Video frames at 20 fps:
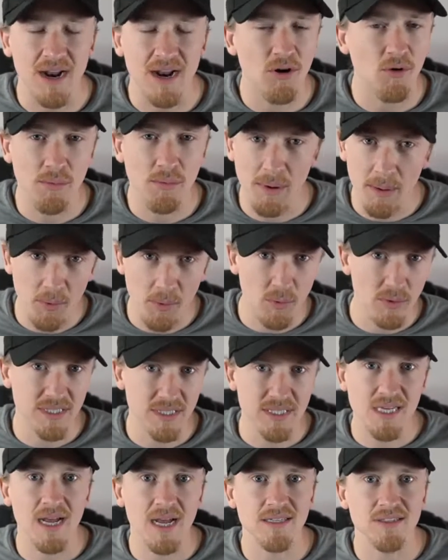I don't remember when
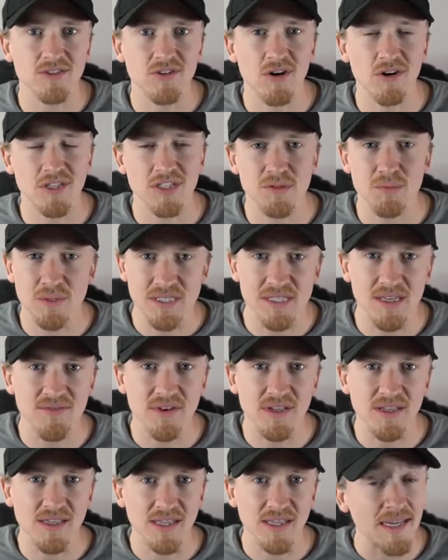Scott started
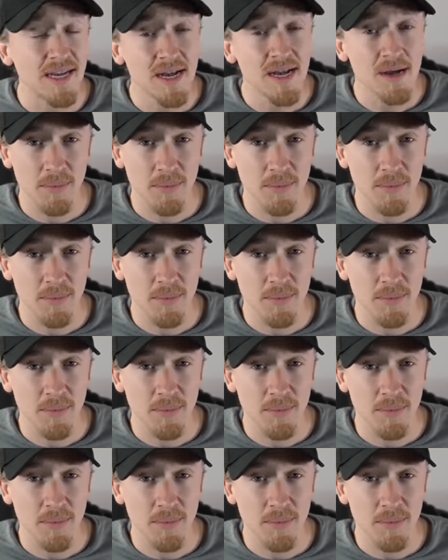specifically,